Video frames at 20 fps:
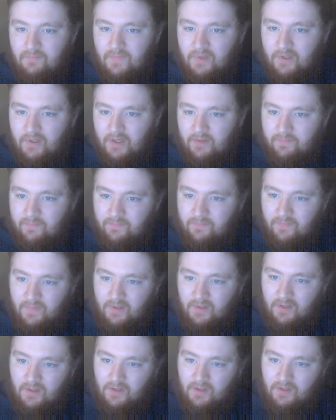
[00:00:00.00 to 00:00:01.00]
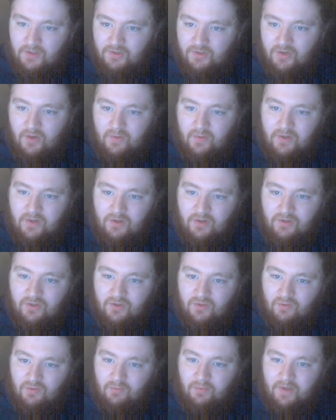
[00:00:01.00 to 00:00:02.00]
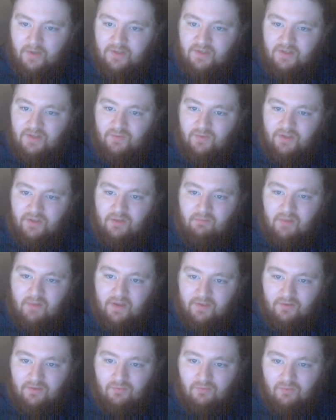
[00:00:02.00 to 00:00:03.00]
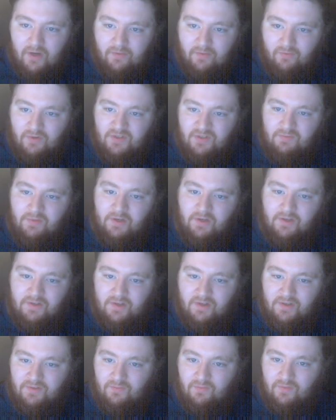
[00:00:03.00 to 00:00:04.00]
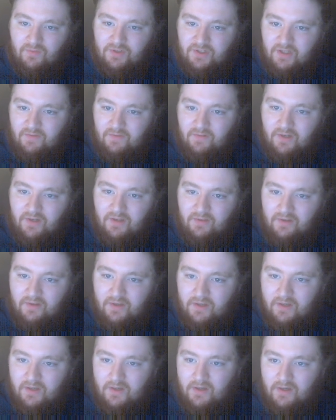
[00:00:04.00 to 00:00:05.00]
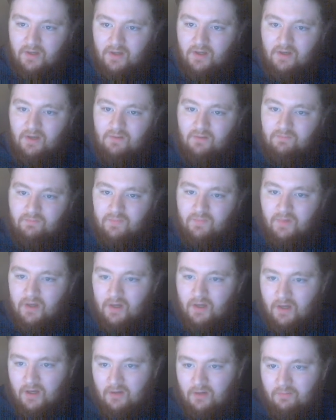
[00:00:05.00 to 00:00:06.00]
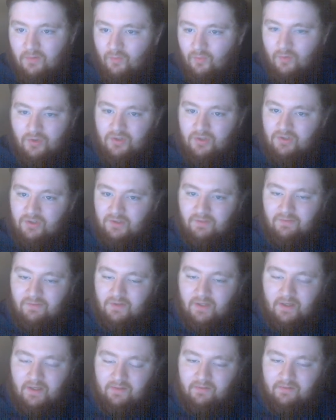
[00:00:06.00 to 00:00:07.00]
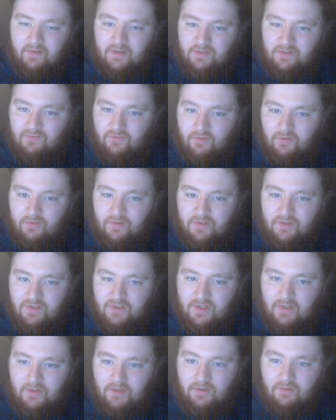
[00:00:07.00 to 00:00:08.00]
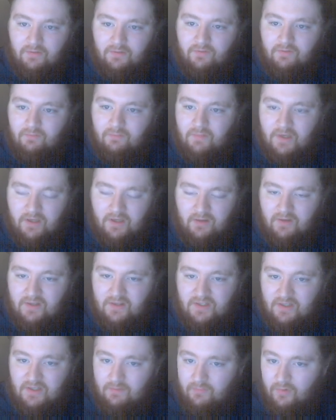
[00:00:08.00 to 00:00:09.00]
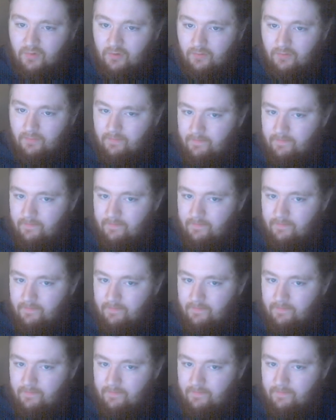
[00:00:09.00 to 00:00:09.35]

Okay? So now we could just replace this with the method reference because it doesn't receive anything, but we'll just leave it like this for the sake of making it simple.